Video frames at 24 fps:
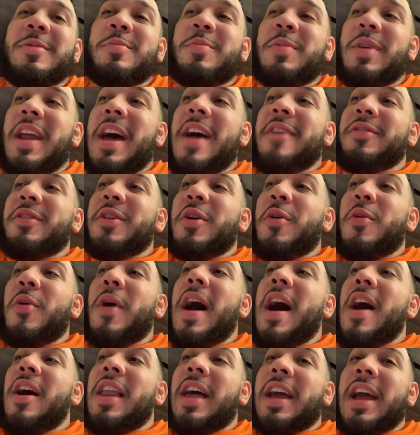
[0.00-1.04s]
but after a
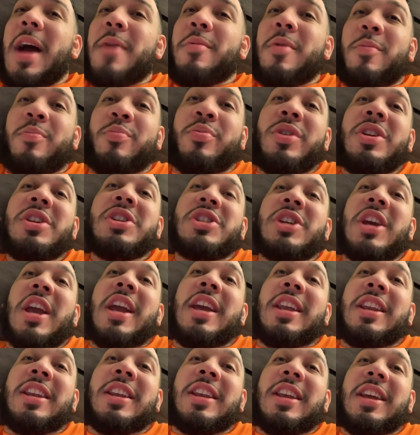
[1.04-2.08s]
while, like I
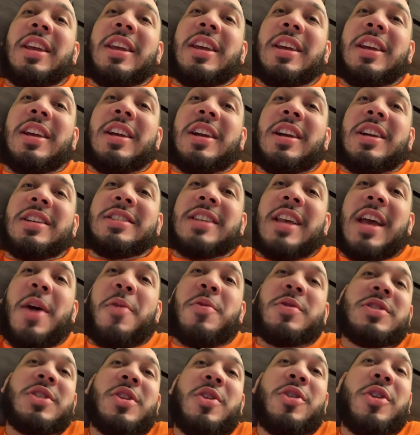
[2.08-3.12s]
appreciated it because like I
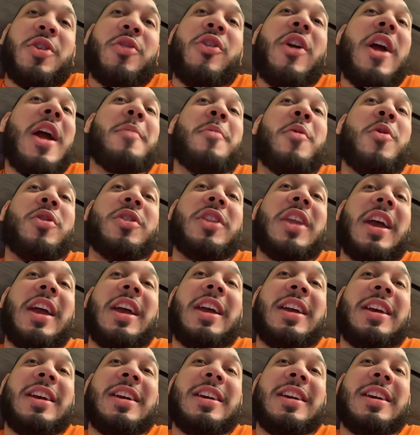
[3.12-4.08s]
wasn't on the gram all day.